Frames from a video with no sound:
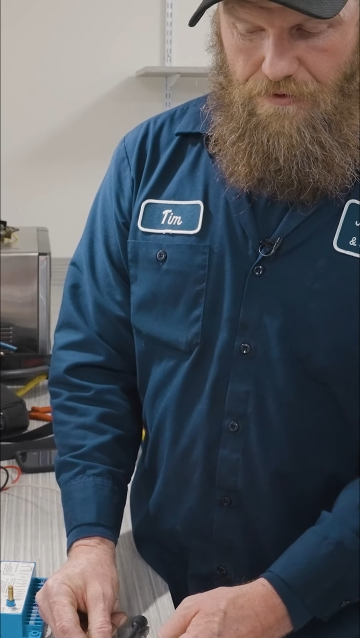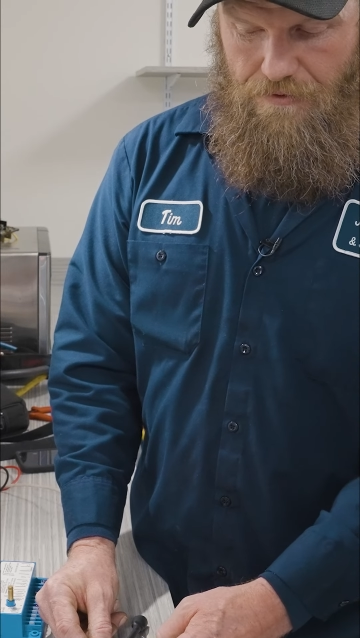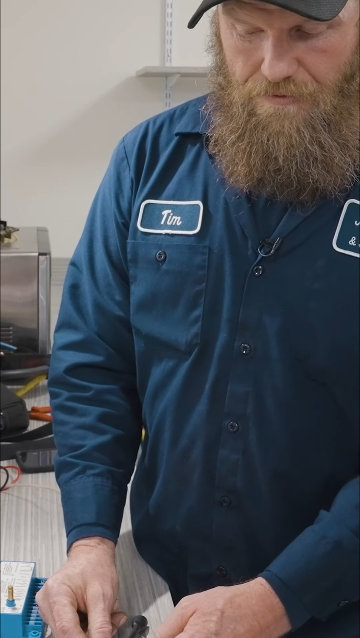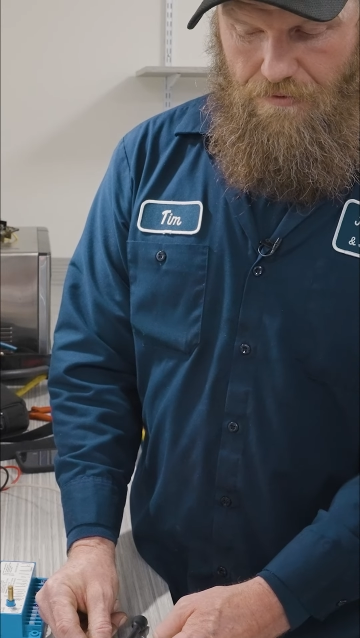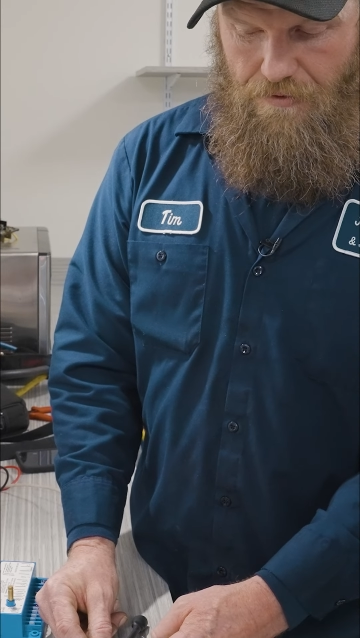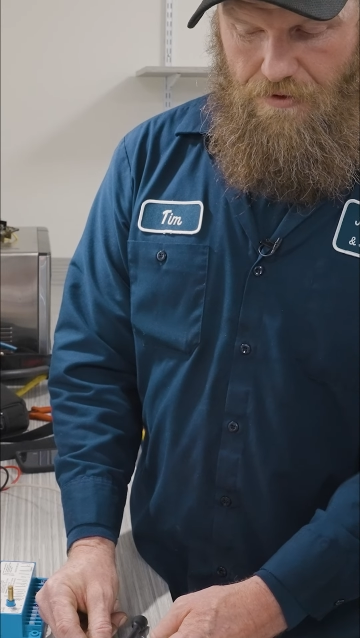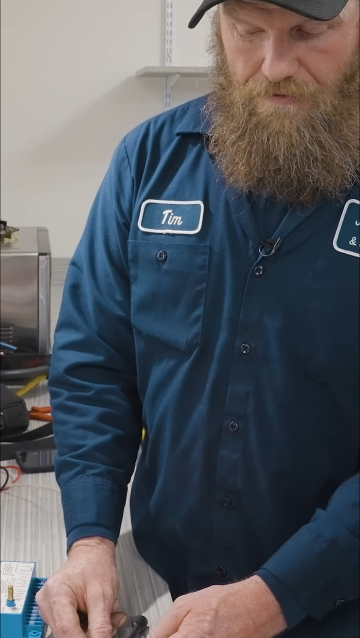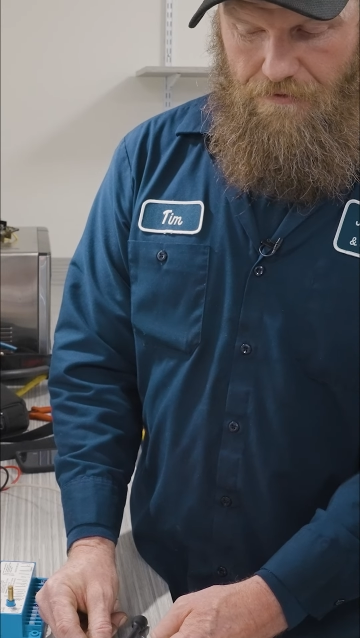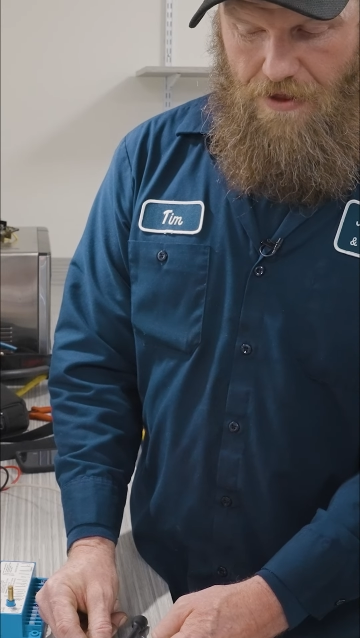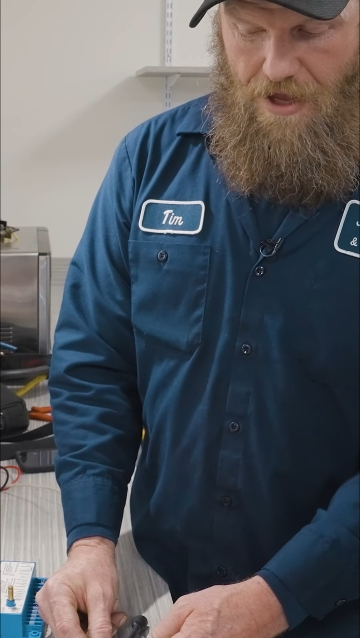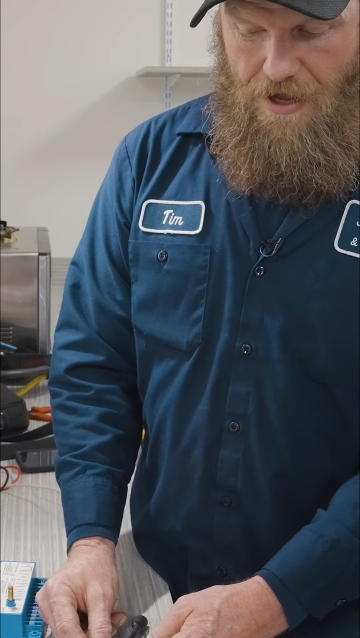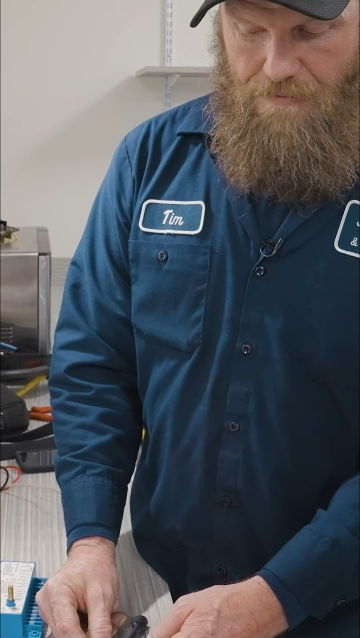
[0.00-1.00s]
through the
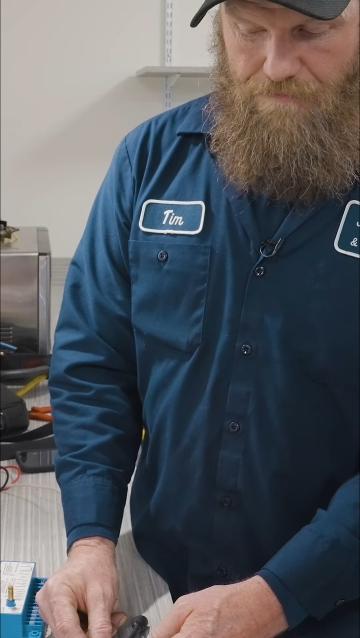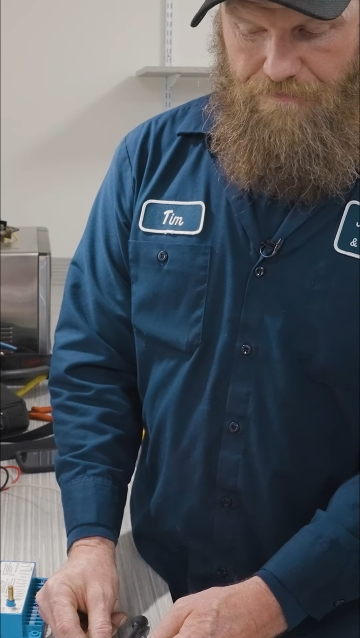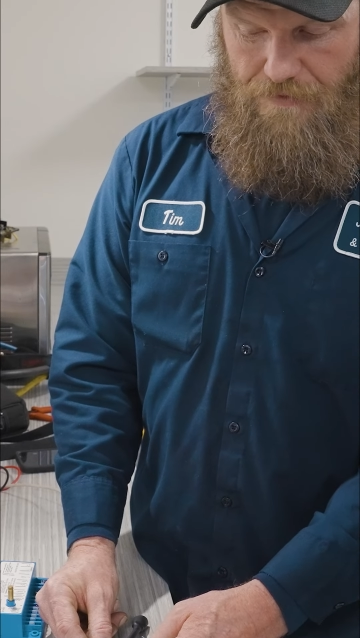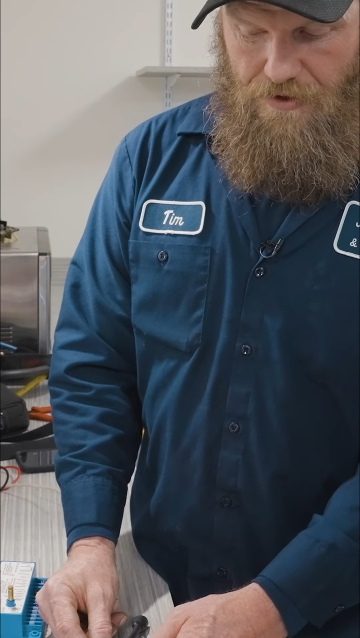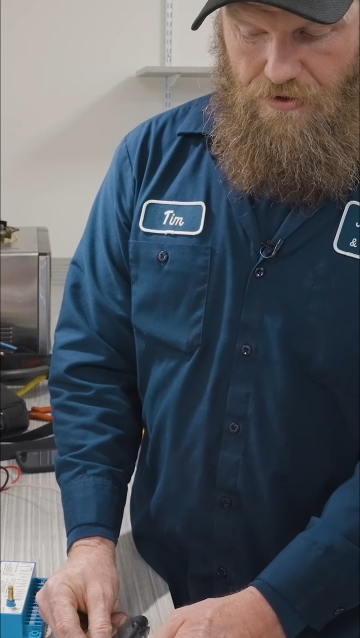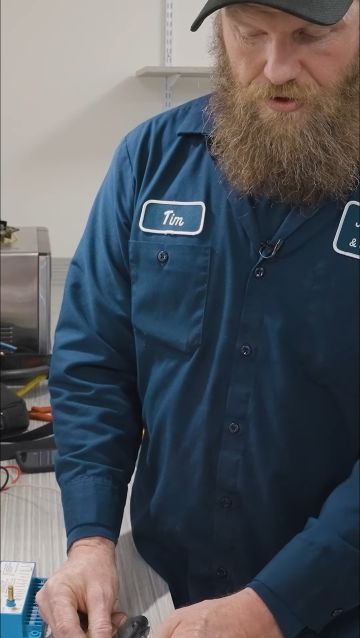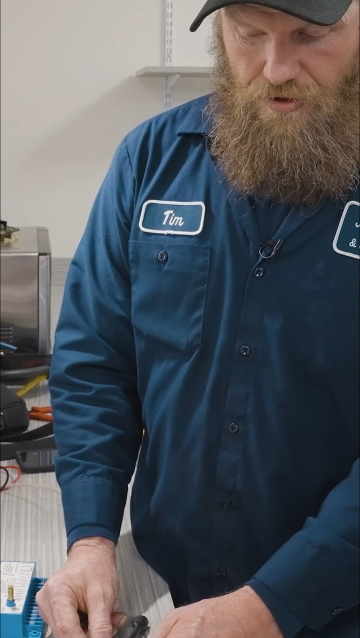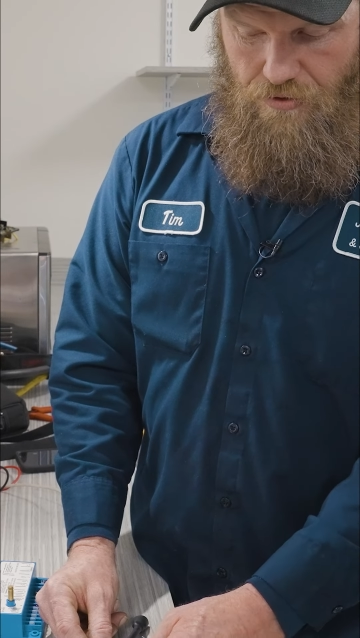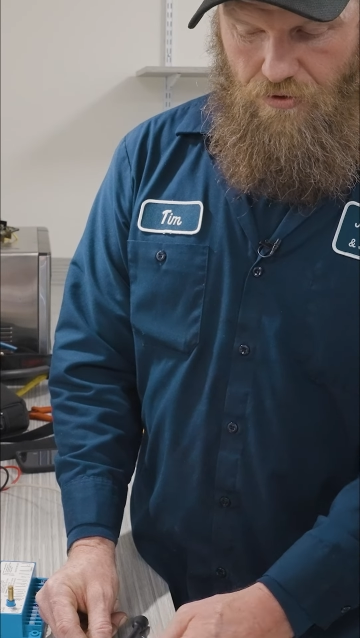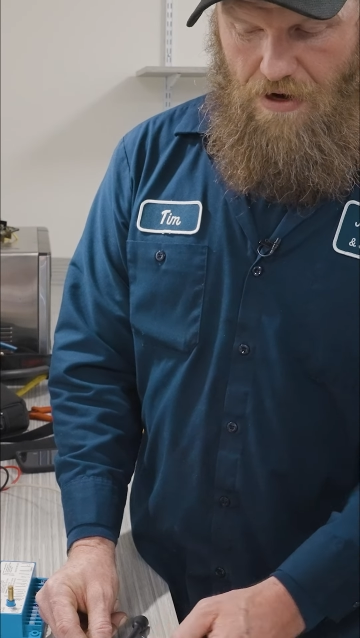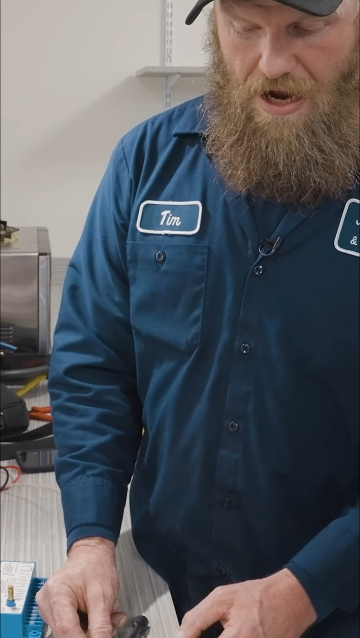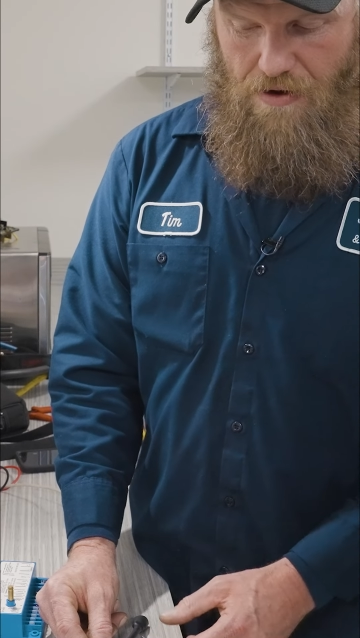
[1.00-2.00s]
flame, to
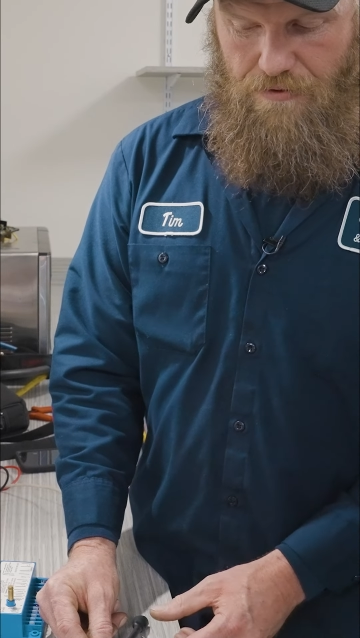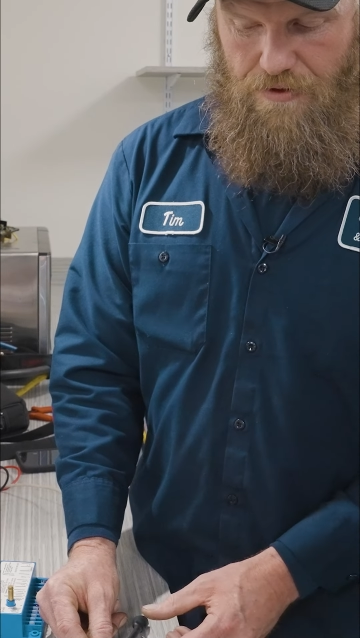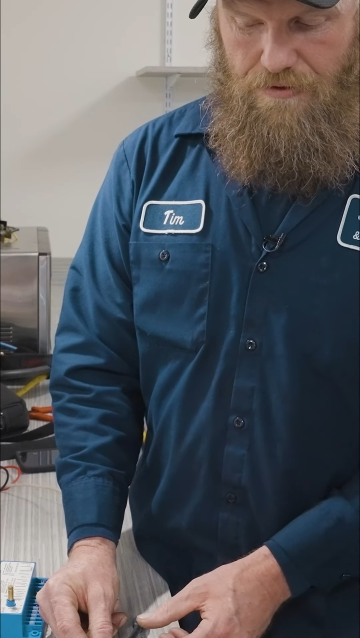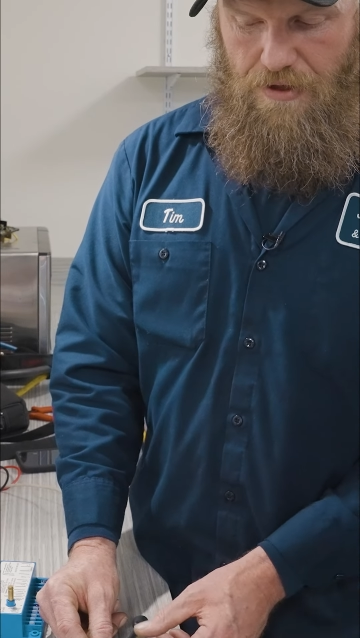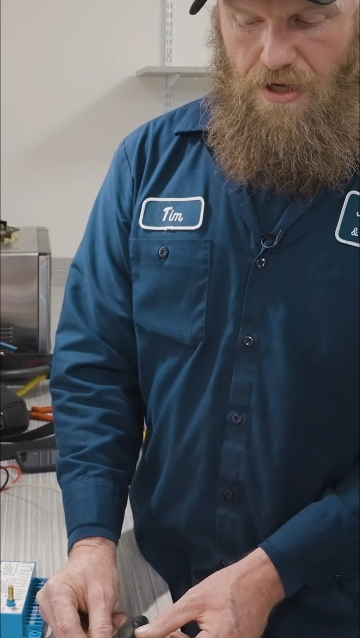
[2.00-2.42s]
ground.